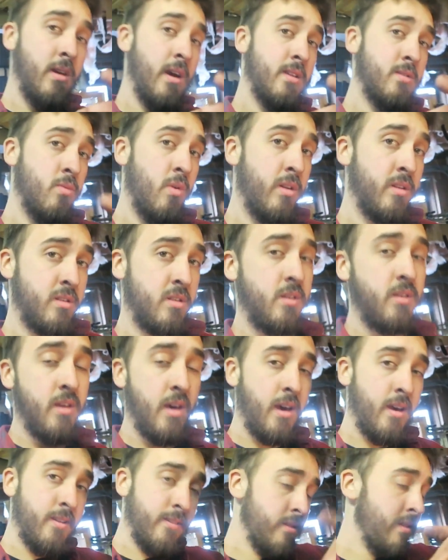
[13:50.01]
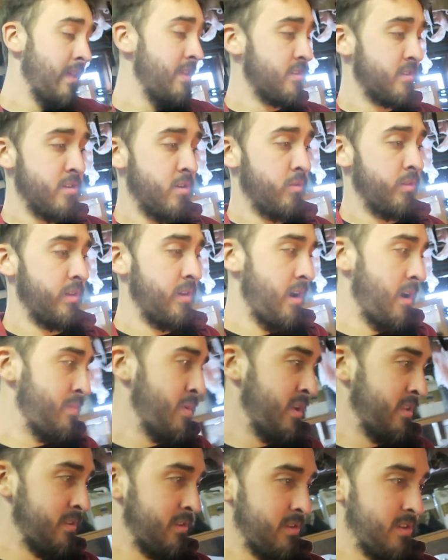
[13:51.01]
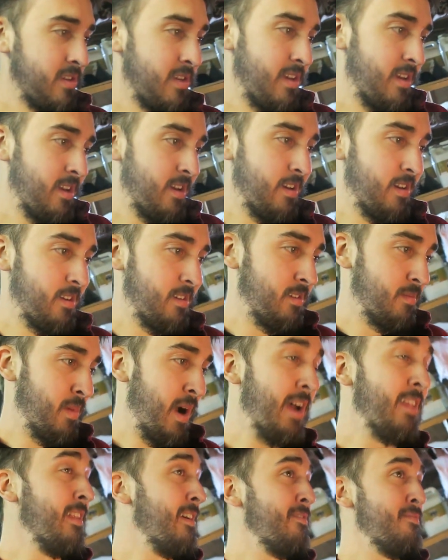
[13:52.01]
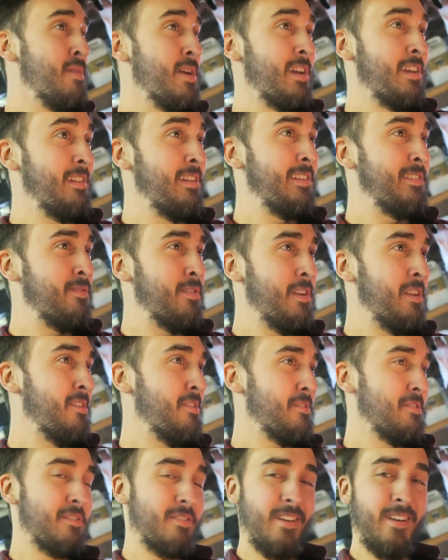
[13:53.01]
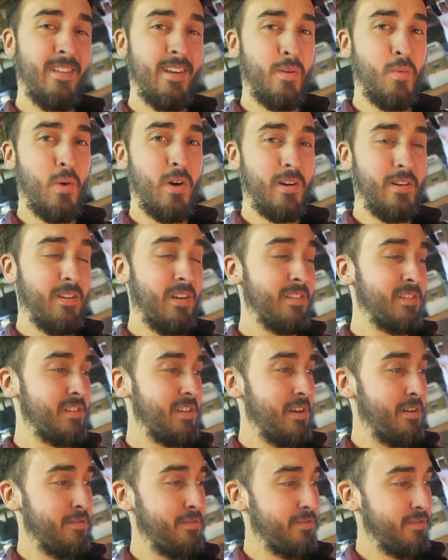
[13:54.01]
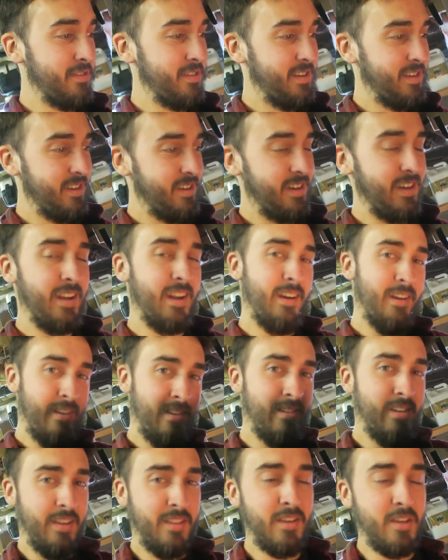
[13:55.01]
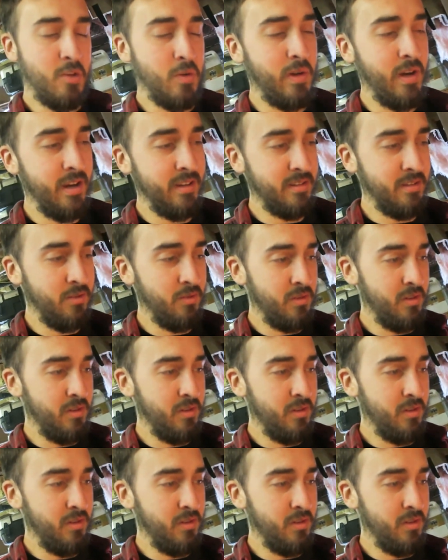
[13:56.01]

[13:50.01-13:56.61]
guys want to see that, let us know in the comments. I love making these videos. I like working on stuff. And I think you guys do